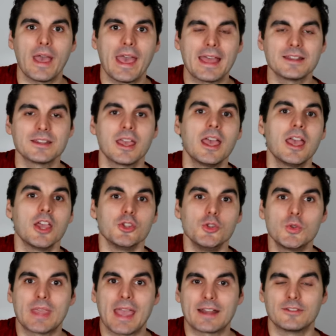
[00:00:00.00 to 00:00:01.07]
And
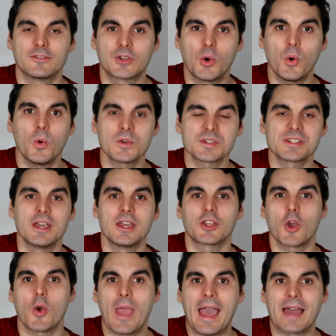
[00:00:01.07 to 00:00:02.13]
you can, of course,
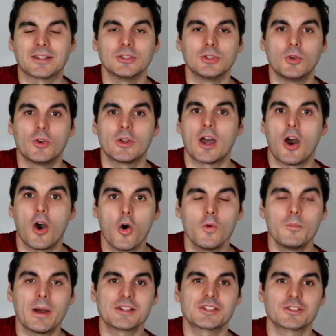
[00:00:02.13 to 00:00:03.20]
go out and learn a whole
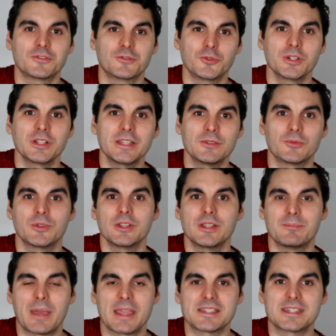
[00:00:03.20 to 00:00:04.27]
bunch of really, really
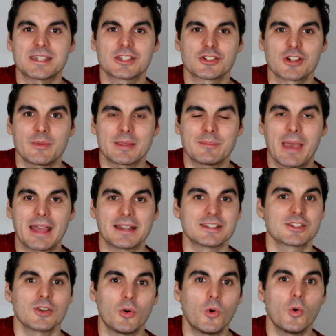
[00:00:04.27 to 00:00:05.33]
basic strumming
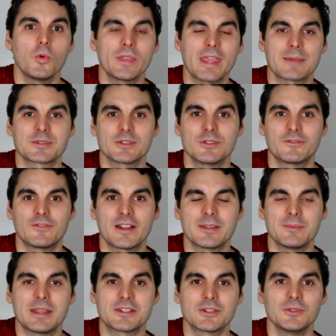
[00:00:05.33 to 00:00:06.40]
patterns, all the absolute
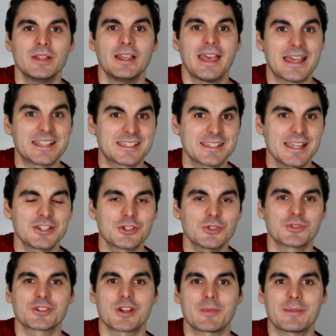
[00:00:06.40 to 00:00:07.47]
fundamental, essential
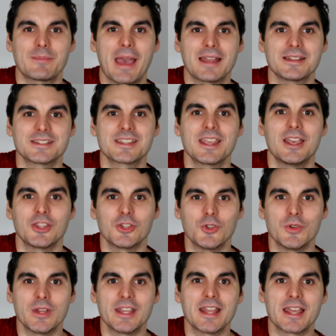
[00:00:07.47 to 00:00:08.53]
strumming patterns you
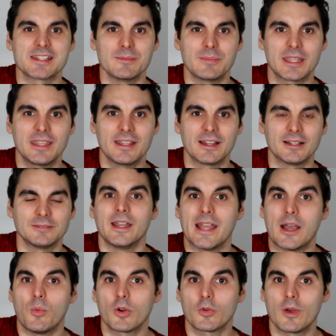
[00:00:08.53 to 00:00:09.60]
need as a beginner.
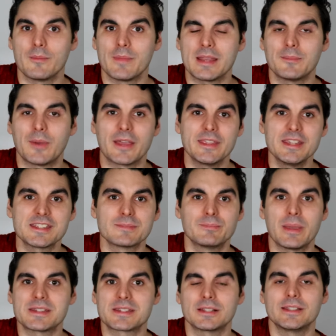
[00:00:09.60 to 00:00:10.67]
Now, what do I mean by this?
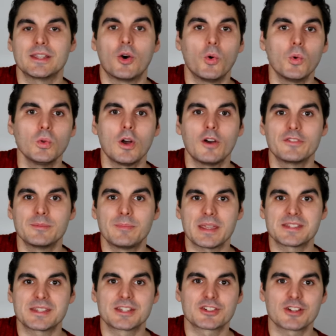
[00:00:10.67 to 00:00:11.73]
Basically, all of your
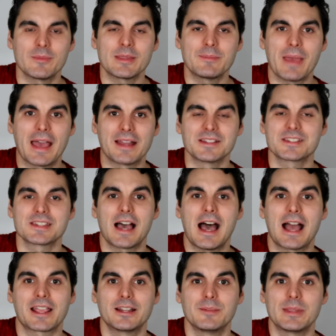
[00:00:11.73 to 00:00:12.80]
basic strumming patterns
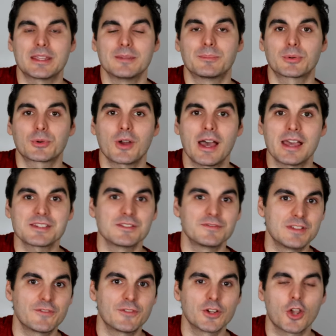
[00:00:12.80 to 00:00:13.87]
are going to be comprised of
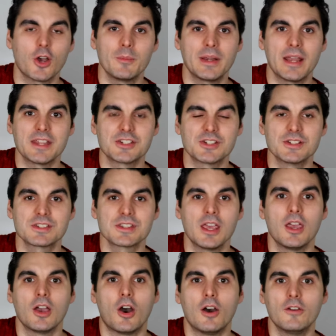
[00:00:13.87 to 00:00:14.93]
different combinations
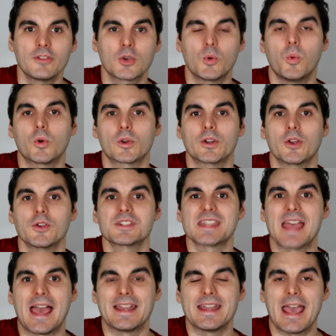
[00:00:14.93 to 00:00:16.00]
of quarter notes
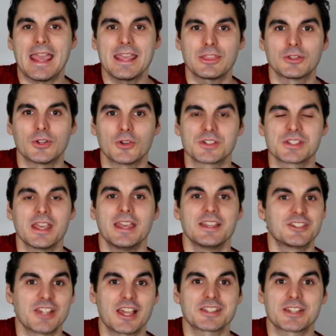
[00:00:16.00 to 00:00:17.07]
and eighth notes,
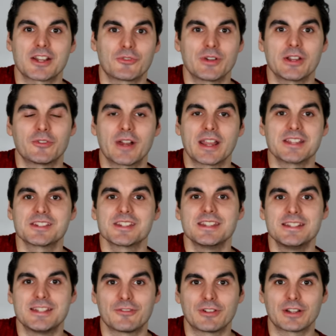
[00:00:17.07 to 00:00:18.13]
just rearranged
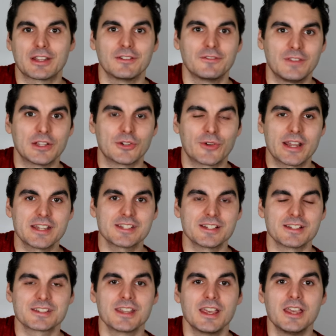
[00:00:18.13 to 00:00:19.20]
in different
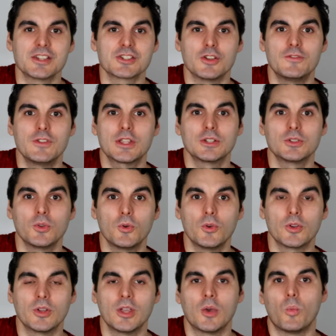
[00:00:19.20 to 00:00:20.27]
configurations. So if you can
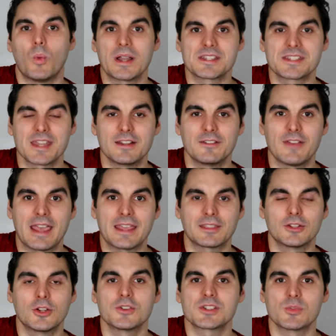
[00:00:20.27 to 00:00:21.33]
learn one set of eighth
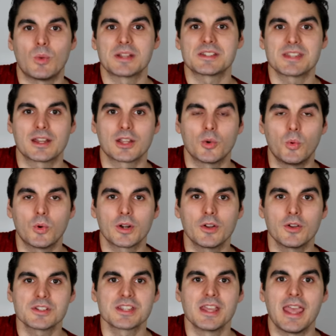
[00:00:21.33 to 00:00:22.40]
notes and one set of quarter
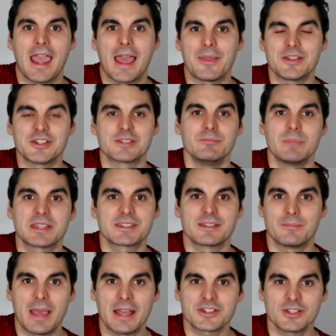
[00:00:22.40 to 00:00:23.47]
notes, and then just mix
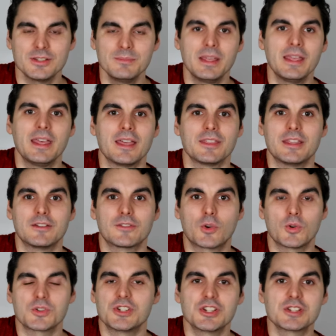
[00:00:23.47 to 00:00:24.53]
and match them, then of
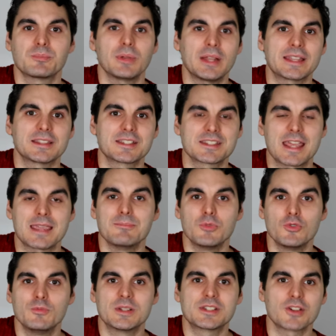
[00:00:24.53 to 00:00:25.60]
course you're just playing the same
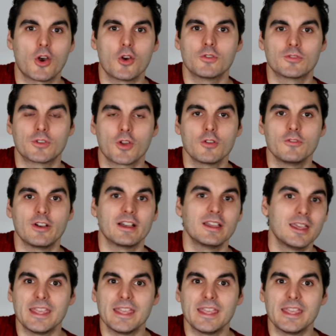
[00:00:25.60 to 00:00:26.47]
movements over and over.